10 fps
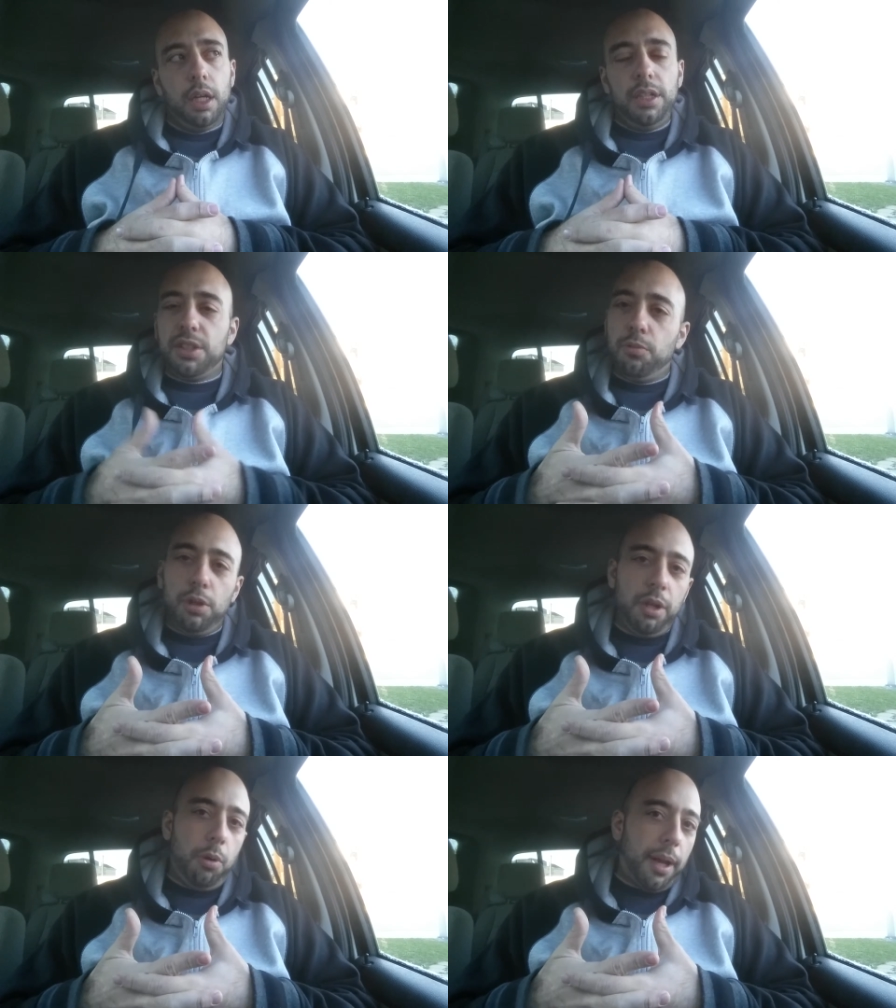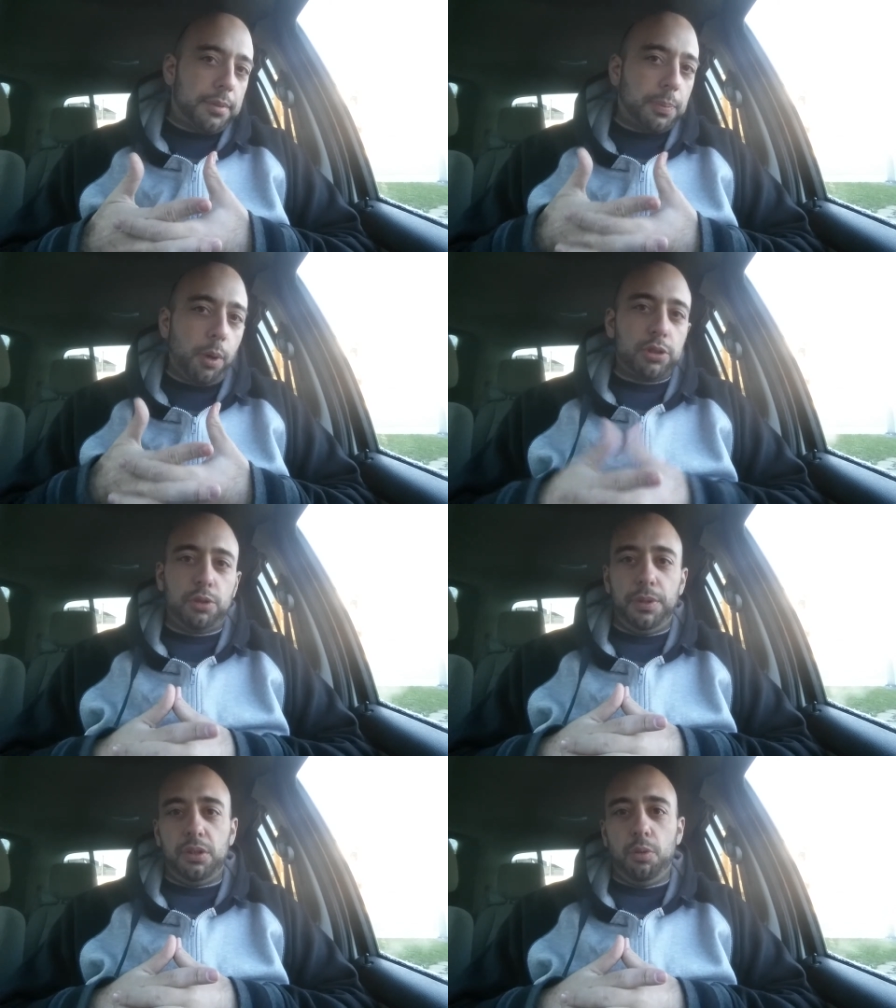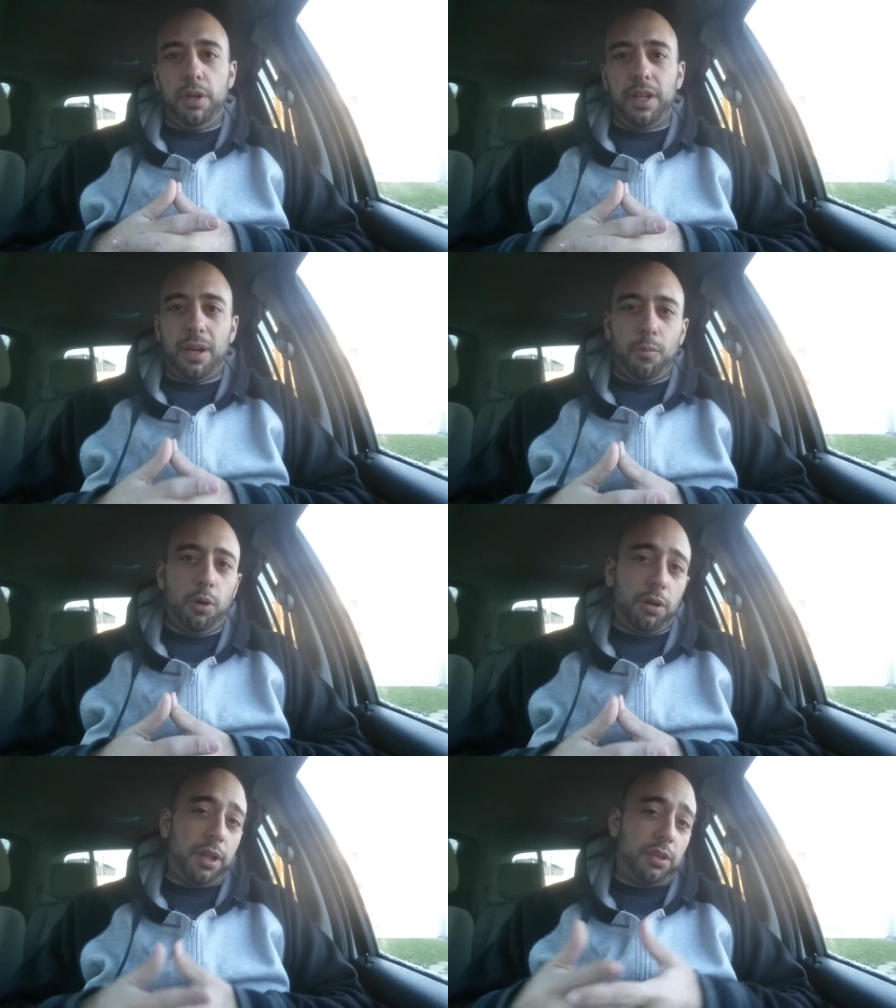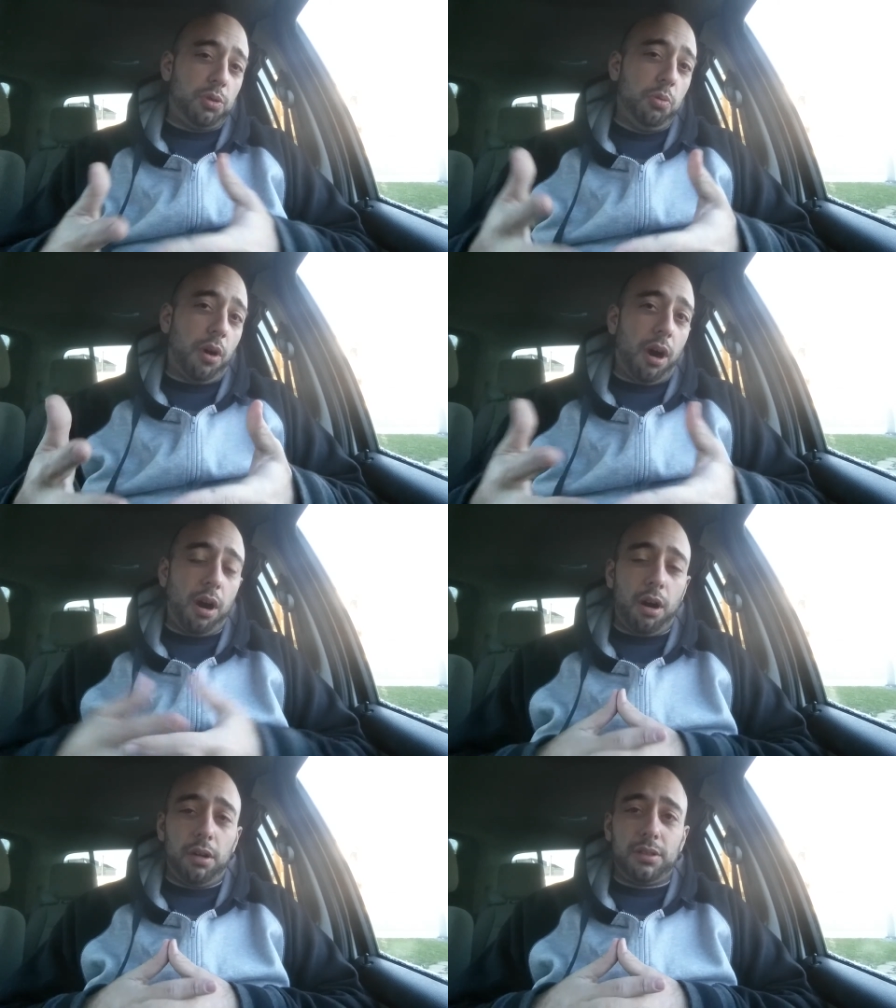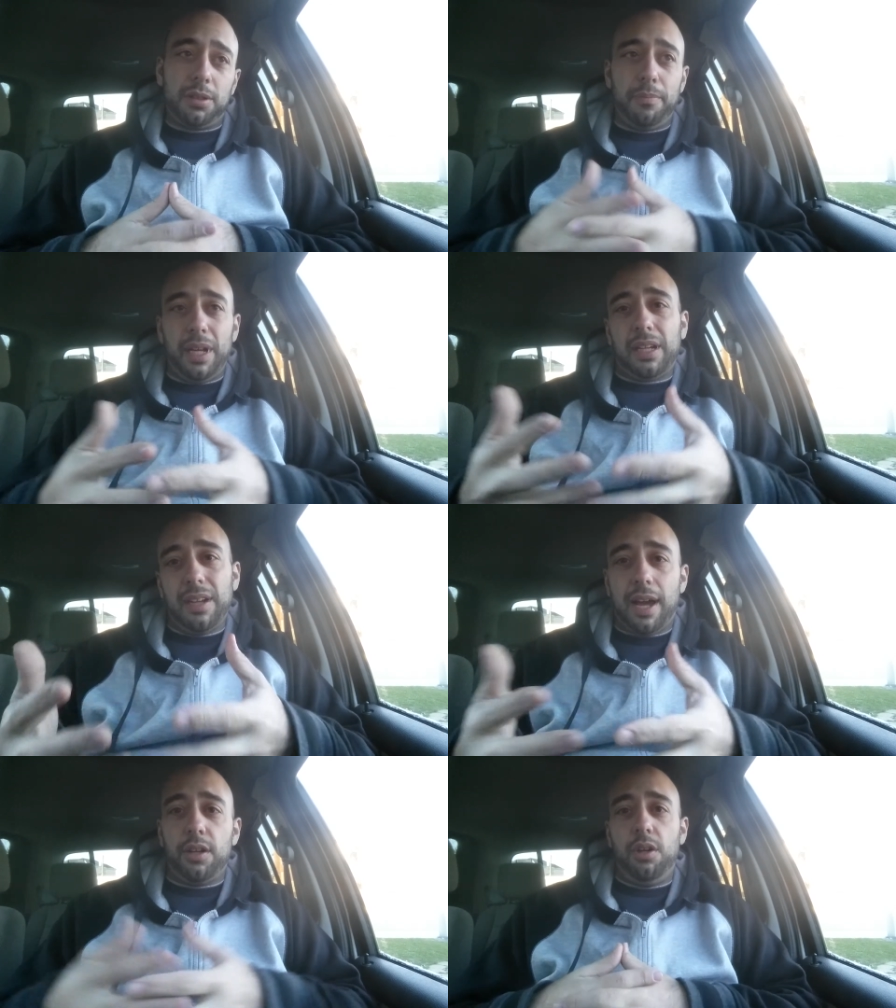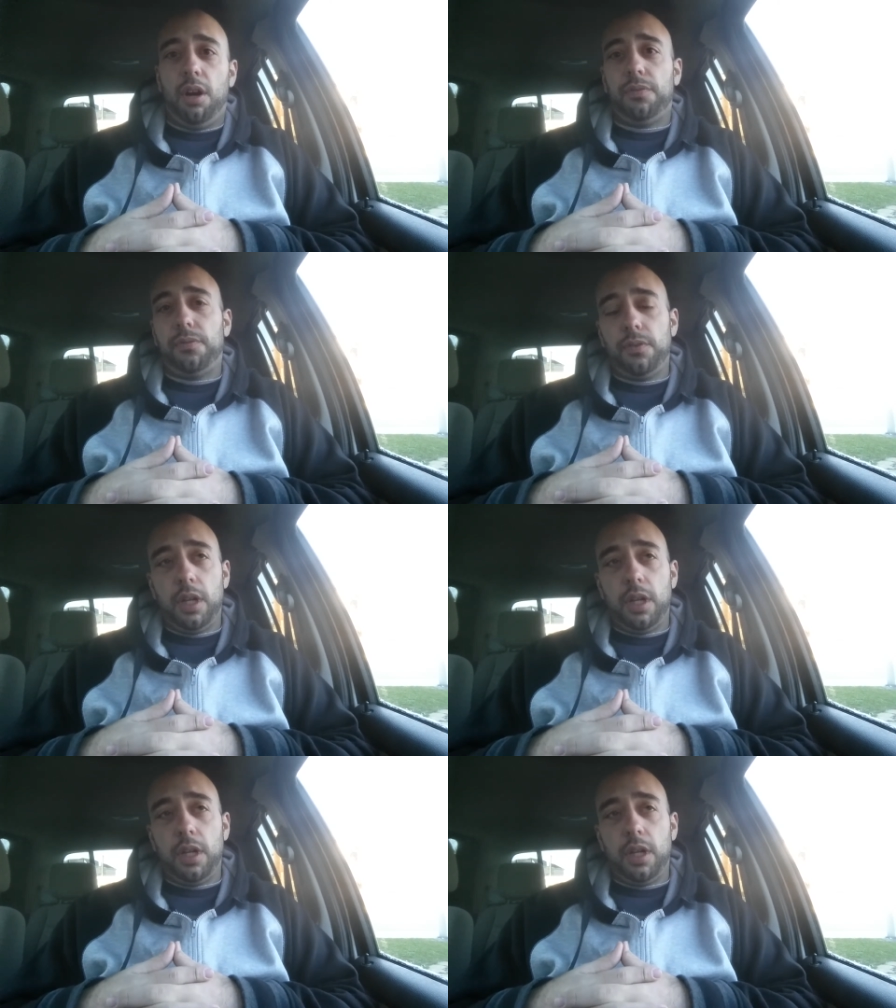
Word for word: isn't really what I'm supposed to be doing and I'm working too hard to make not enough.